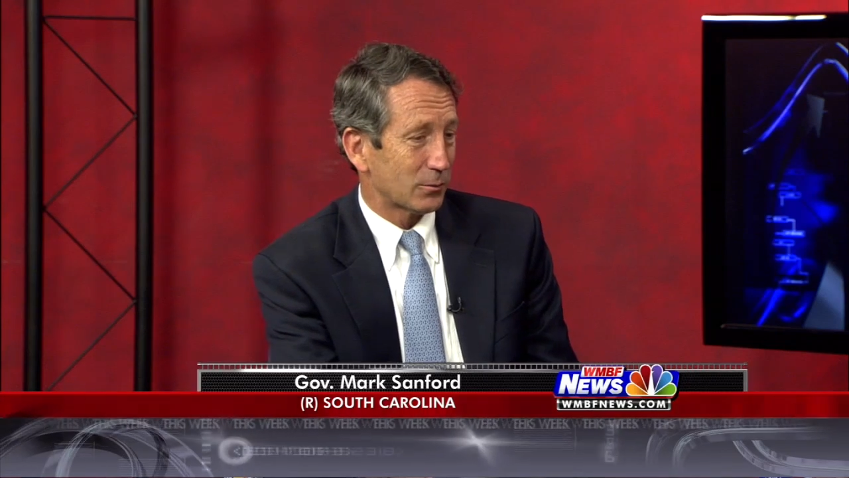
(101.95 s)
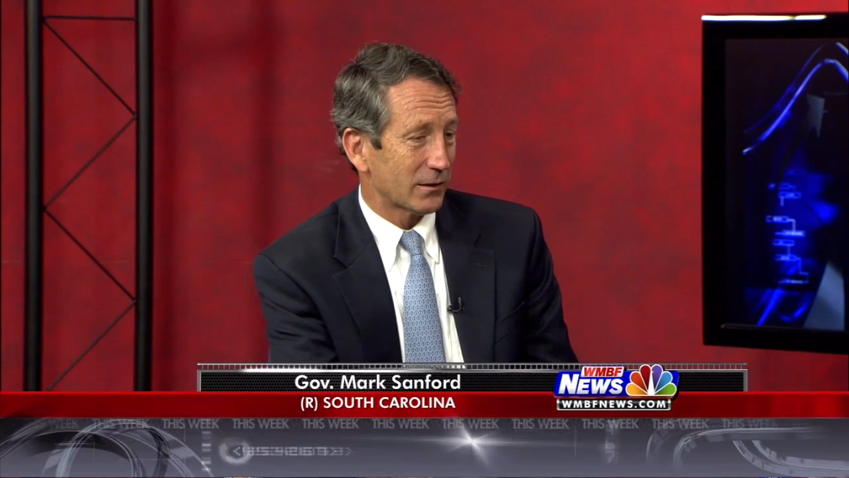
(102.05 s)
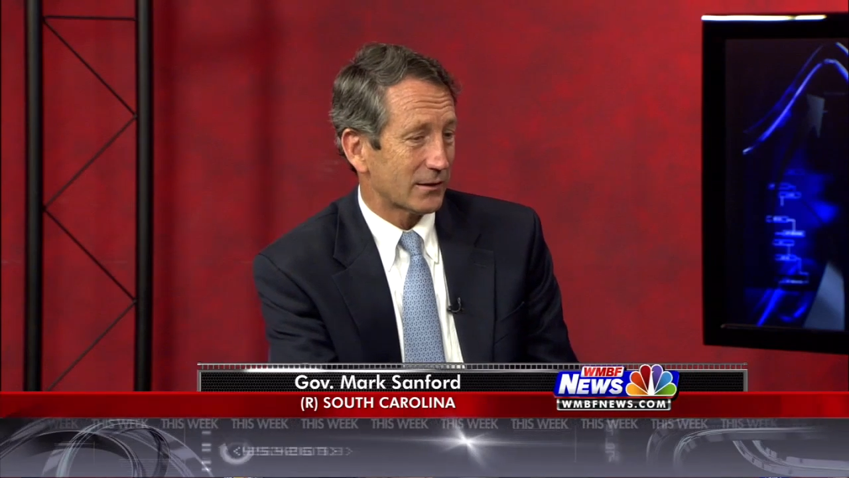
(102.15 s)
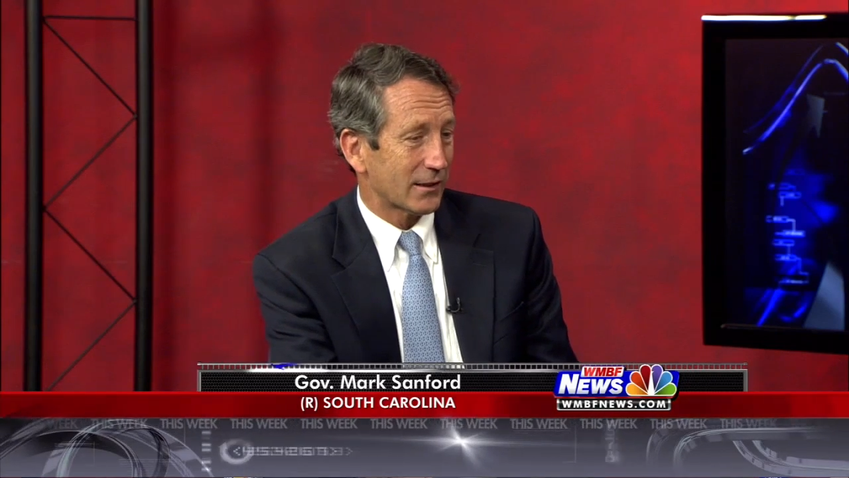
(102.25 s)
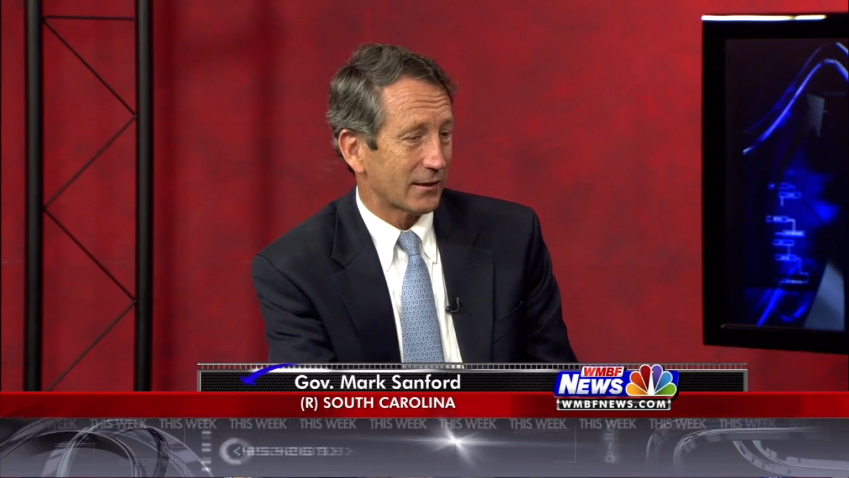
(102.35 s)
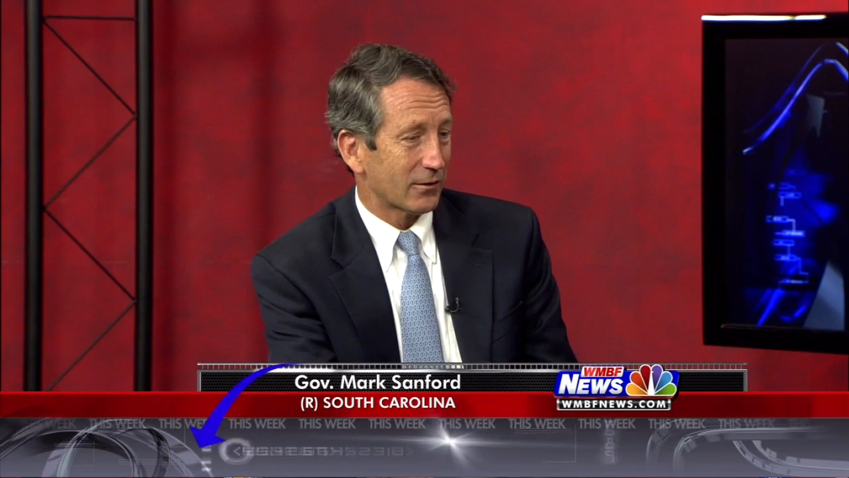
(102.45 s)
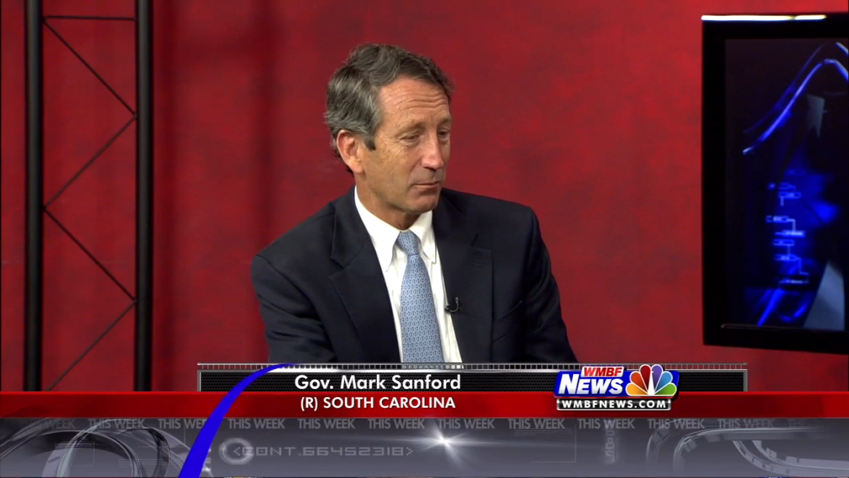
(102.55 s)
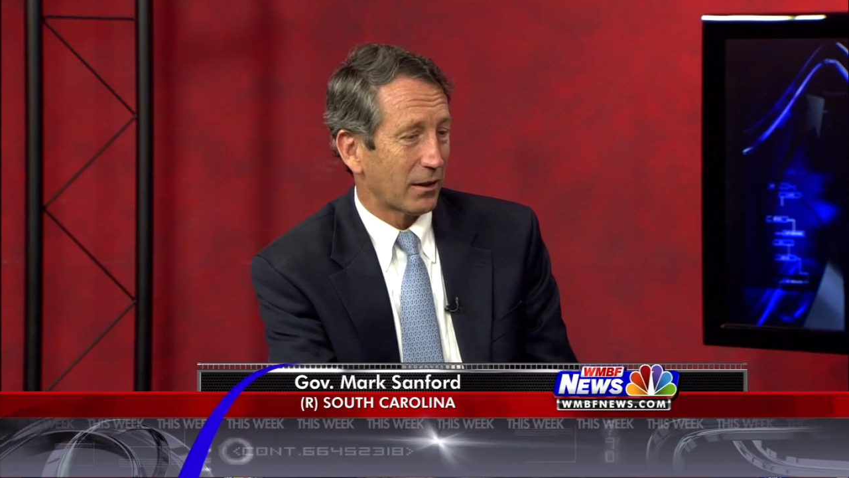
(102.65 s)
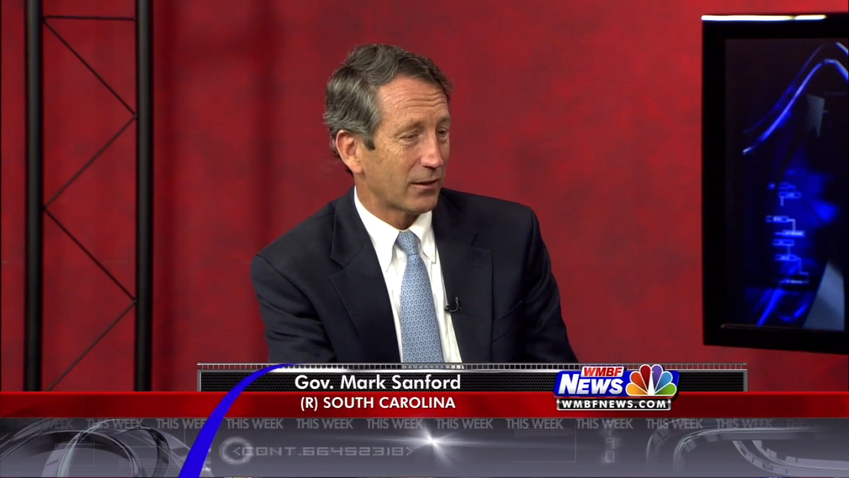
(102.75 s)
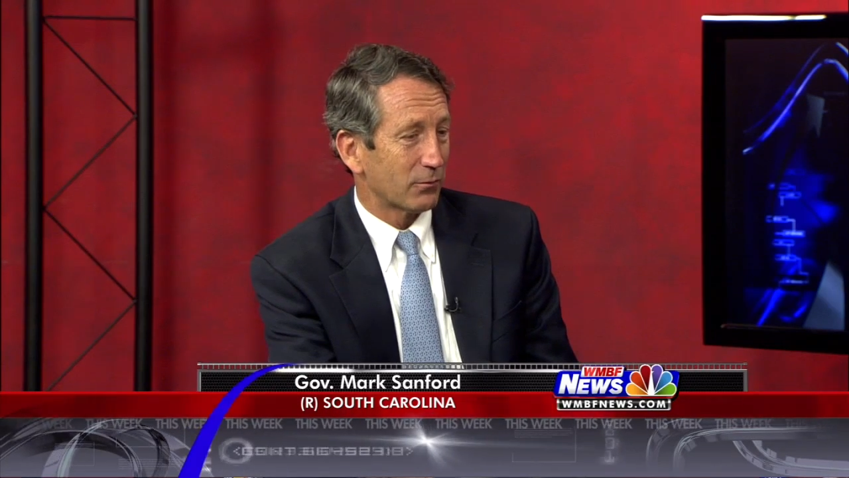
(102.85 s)
week saying
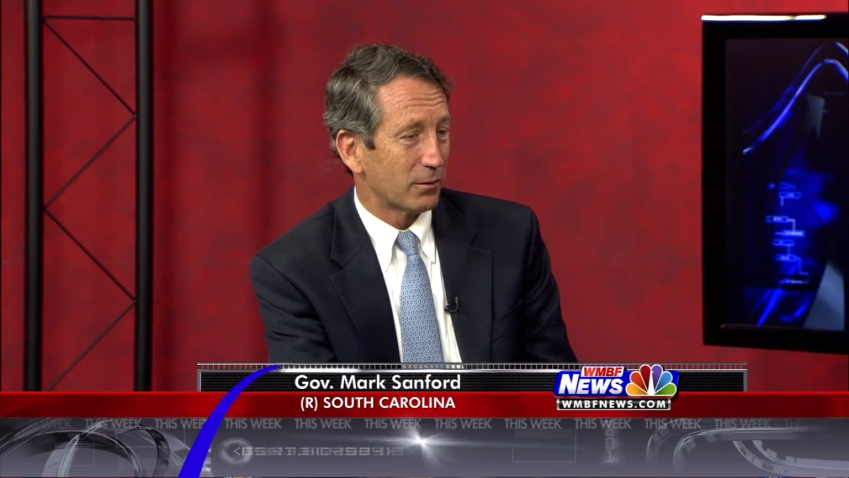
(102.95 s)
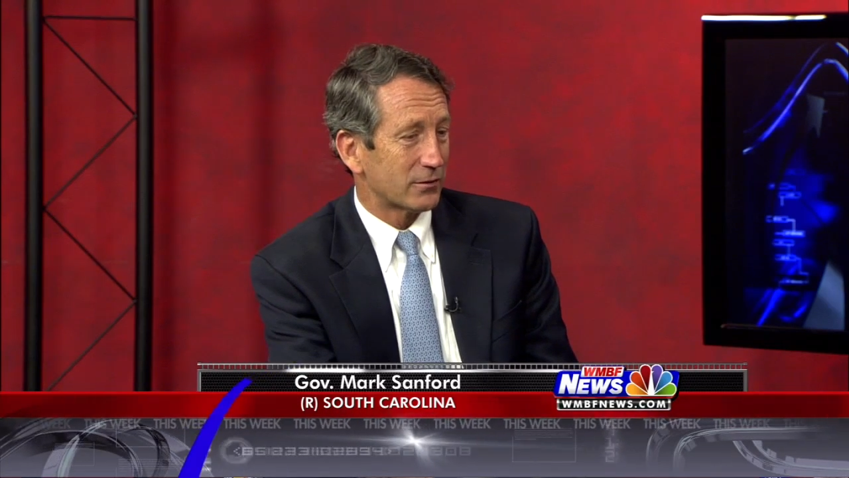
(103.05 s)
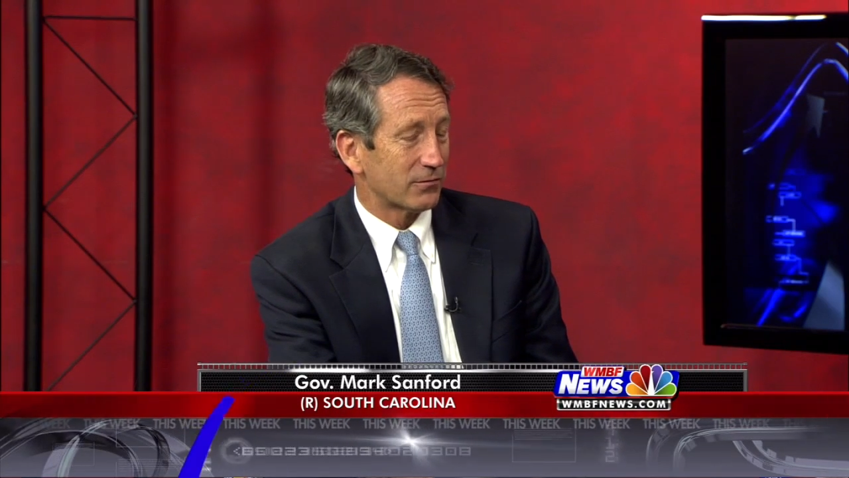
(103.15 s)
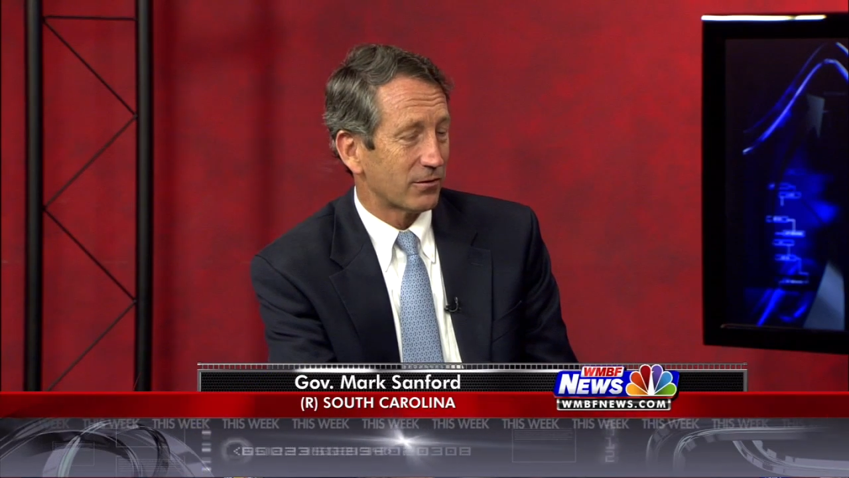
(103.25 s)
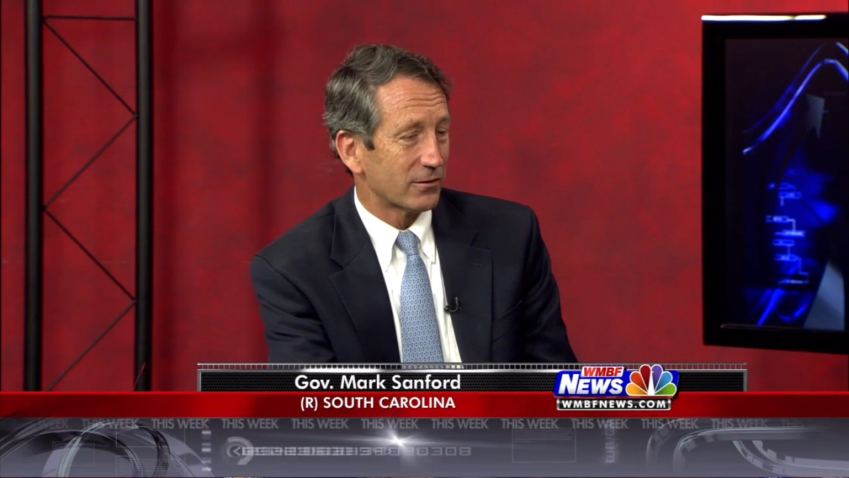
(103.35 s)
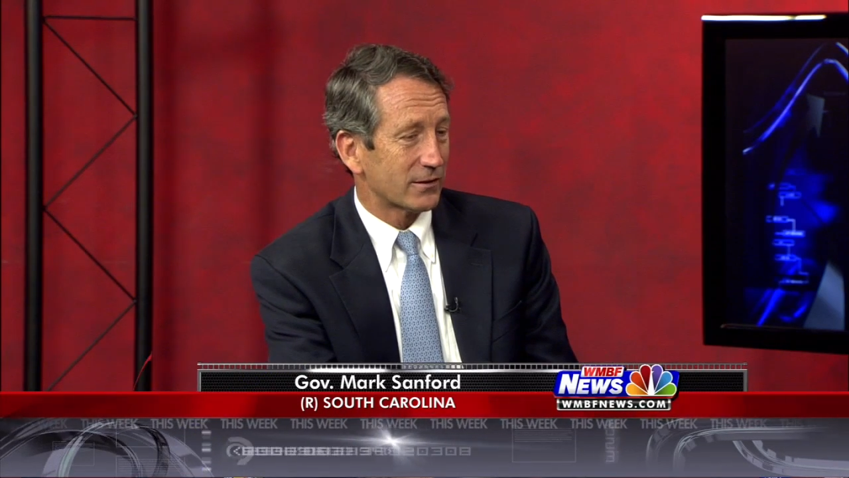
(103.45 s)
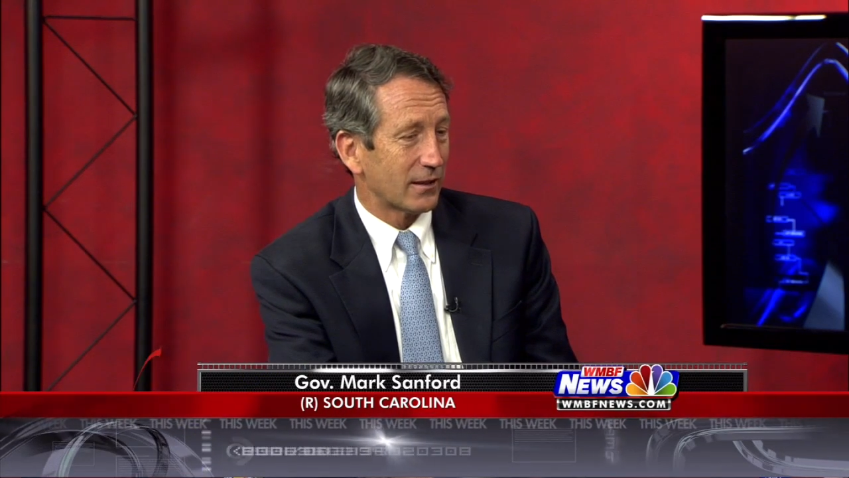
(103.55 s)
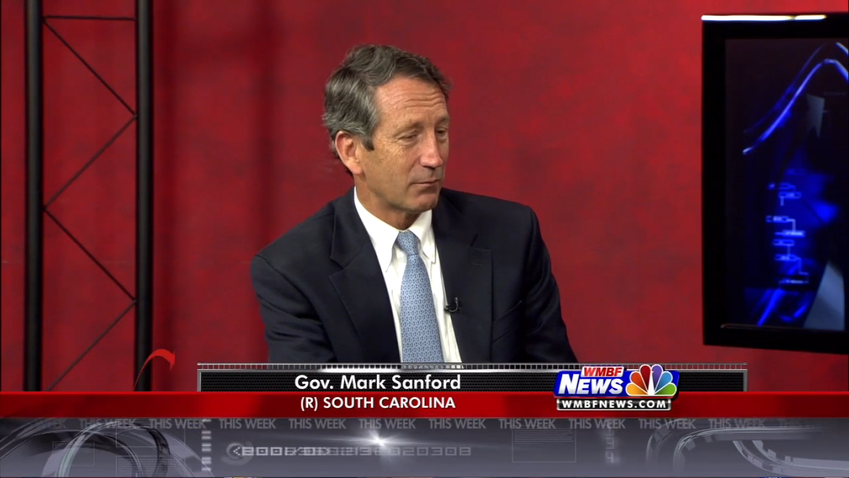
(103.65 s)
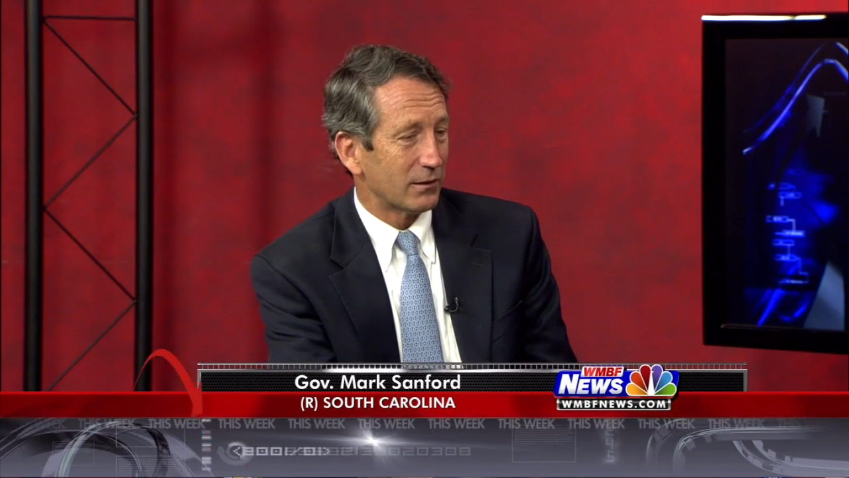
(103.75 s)
goodbye to a bunch of folks that mm-hmm.